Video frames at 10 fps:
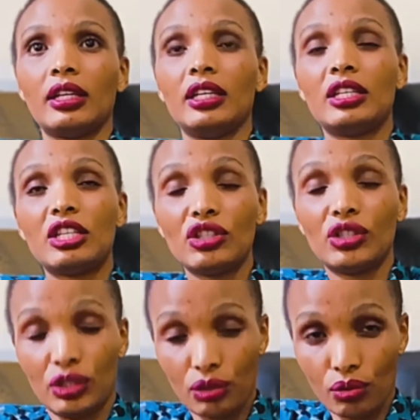it
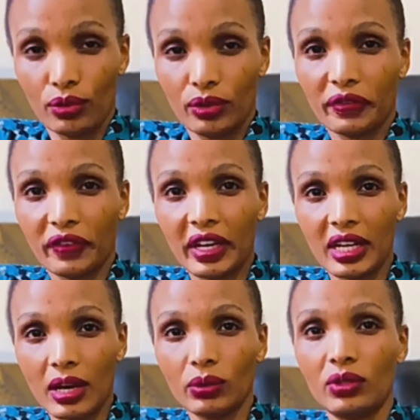is you to find
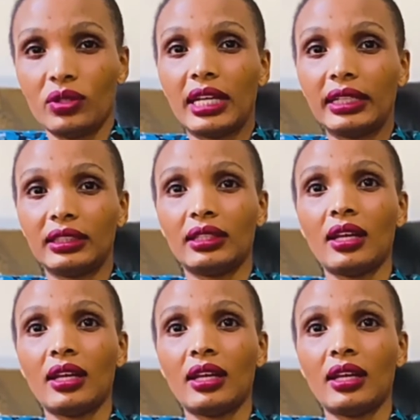out that